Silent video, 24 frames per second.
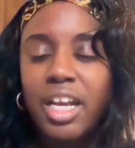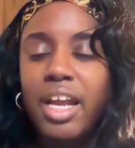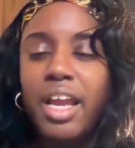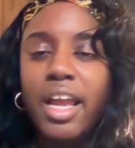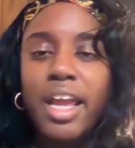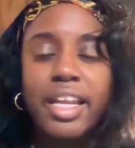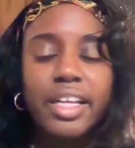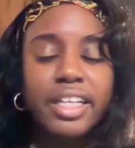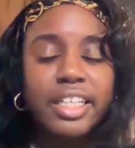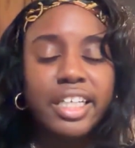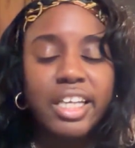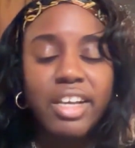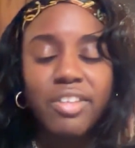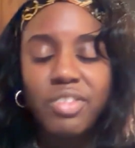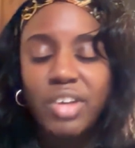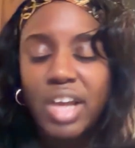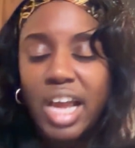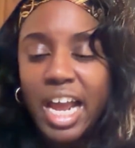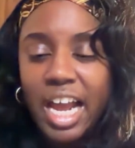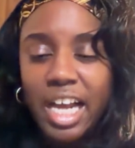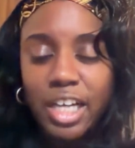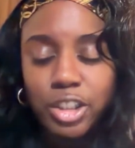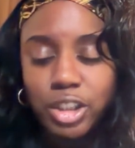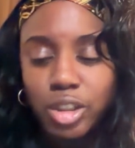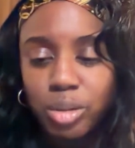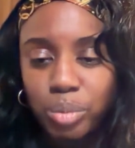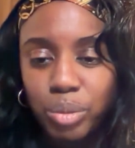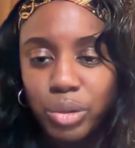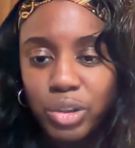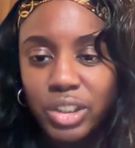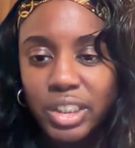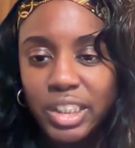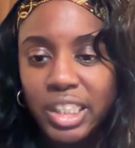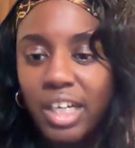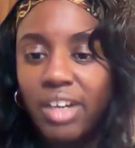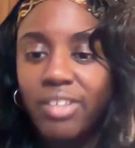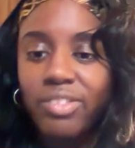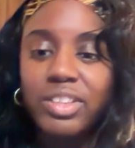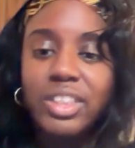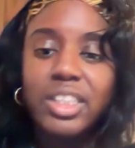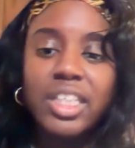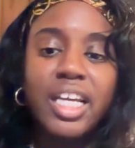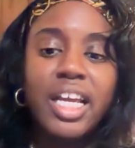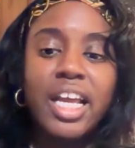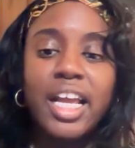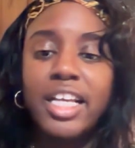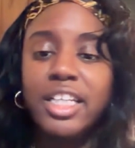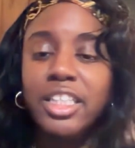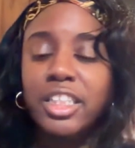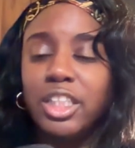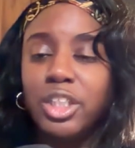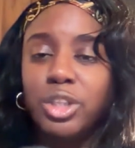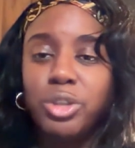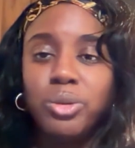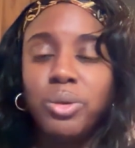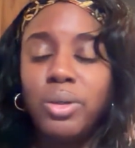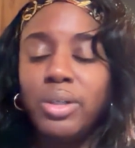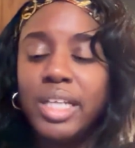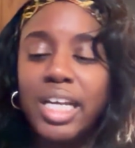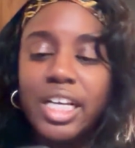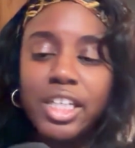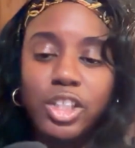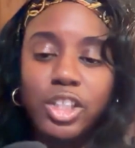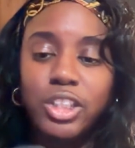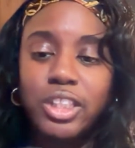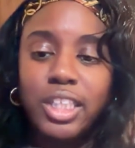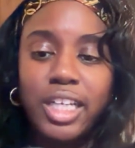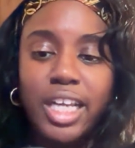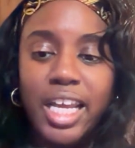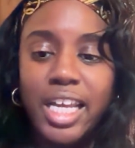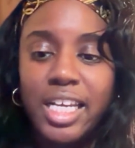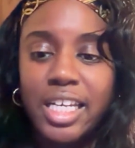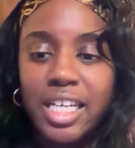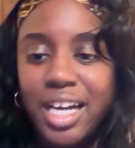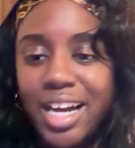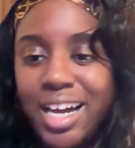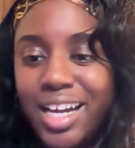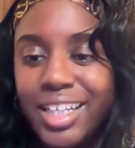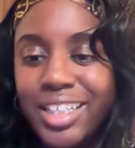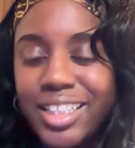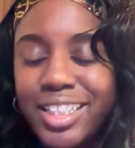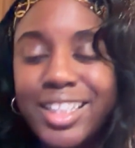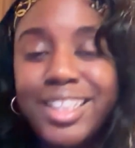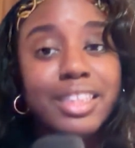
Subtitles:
and give you actionable steps. And you can do all that using AI.